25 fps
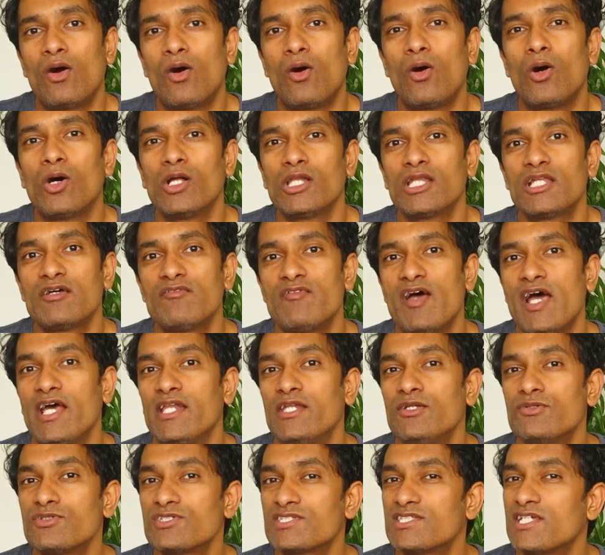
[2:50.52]
all the
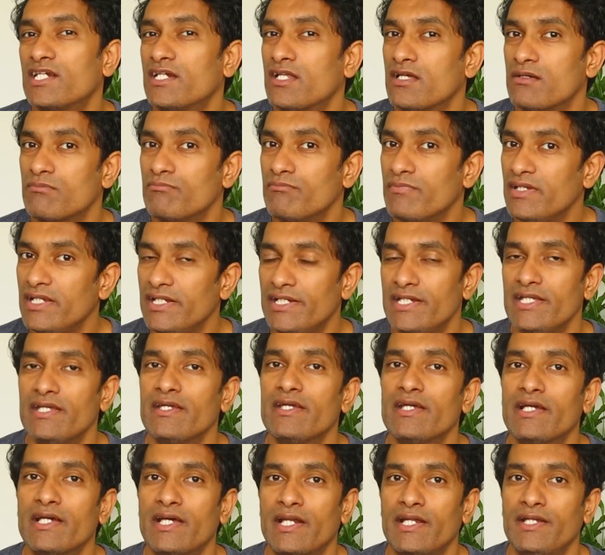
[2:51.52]
values that are
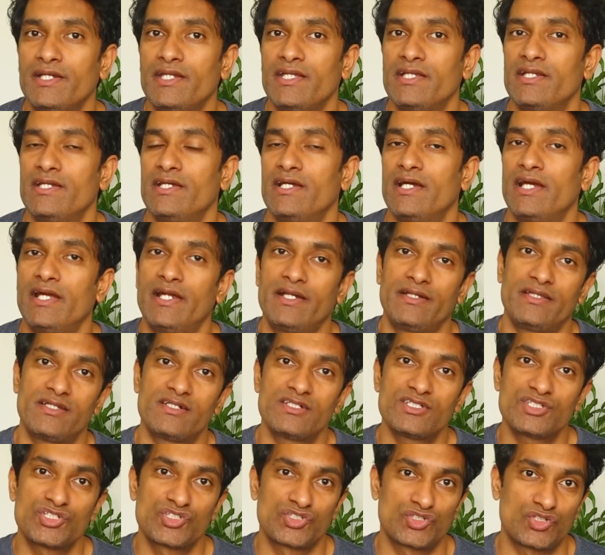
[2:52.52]
meeting a criteria and
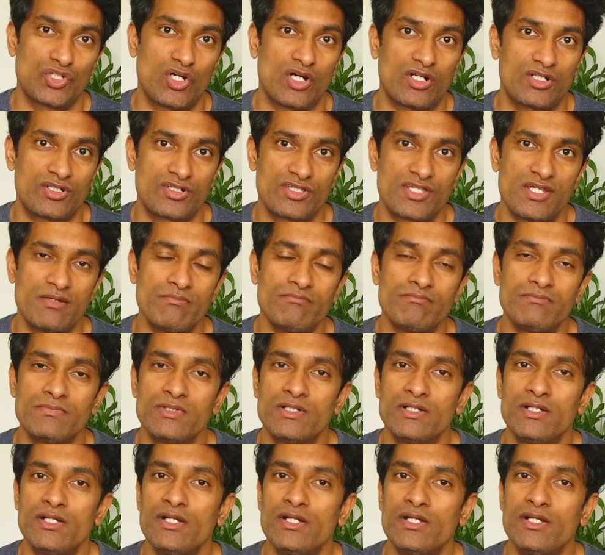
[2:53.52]
then sort them?